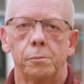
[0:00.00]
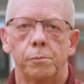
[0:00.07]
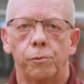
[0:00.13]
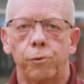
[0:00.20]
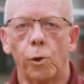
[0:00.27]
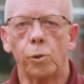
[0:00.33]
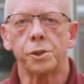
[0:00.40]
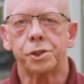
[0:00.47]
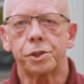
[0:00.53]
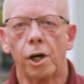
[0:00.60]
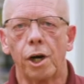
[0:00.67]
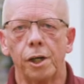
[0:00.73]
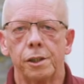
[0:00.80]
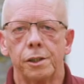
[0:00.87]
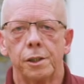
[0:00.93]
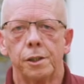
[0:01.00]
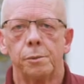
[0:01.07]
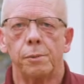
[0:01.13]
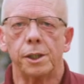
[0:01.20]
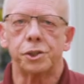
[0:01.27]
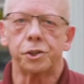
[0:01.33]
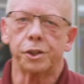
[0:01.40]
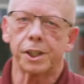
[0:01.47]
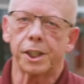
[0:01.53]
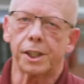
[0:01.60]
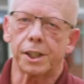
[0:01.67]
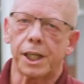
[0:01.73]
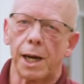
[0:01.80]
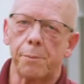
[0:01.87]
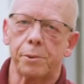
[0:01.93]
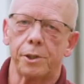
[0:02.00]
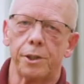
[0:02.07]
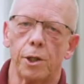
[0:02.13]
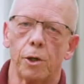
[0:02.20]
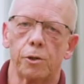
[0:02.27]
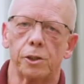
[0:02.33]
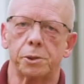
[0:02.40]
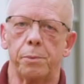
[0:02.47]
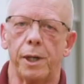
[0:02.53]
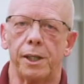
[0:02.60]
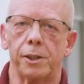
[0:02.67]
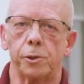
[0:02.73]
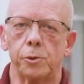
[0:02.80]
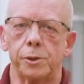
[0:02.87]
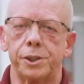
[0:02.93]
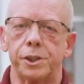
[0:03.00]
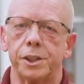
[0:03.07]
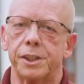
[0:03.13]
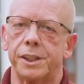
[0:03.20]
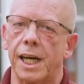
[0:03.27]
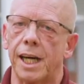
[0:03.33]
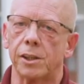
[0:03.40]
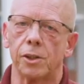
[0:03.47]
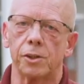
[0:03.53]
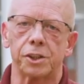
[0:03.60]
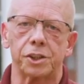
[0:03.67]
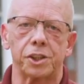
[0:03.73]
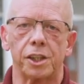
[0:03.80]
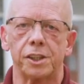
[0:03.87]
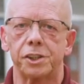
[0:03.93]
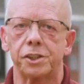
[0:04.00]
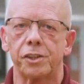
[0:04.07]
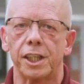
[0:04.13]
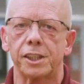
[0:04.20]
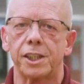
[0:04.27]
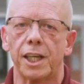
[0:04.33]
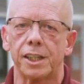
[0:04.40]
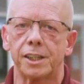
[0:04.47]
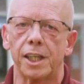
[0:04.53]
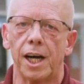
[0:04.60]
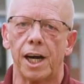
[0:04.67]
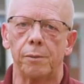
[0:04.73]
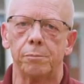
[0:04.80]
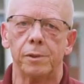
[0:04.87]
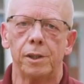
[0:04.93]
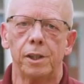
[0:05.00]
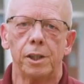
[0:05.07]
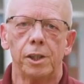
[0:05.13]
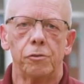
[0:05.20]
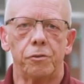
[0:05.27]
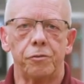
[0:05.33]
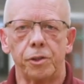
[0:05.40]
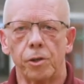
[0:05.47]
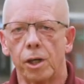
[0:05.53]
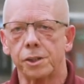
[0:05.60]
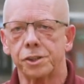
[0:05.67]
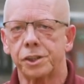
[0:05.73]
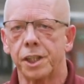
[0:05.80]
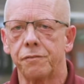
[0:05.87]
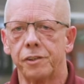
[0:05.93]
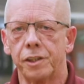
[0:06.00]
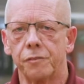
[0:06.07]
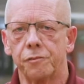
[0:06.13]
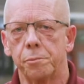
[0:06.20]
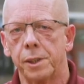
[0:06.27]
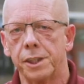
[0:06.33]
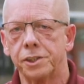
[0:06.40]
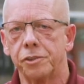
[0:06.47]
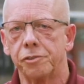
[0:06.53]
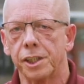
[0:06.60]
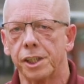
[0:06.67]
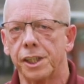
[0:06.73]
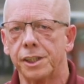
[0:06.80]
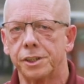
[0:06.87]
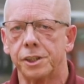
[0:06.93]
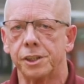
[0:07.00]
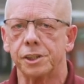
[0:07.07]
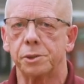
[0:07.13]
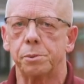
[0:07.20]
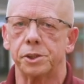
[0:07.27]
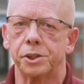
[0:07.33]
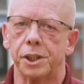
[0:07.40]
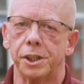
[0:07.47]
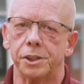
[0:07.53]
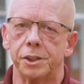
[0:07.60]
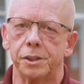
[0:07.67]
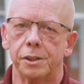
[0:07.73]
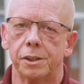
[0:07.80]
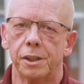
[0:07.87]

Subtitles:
Before we start, make sure to get a copy of the owner's manual, which you can download at sonnysdirect.com. Review all the safety information related to this procedure.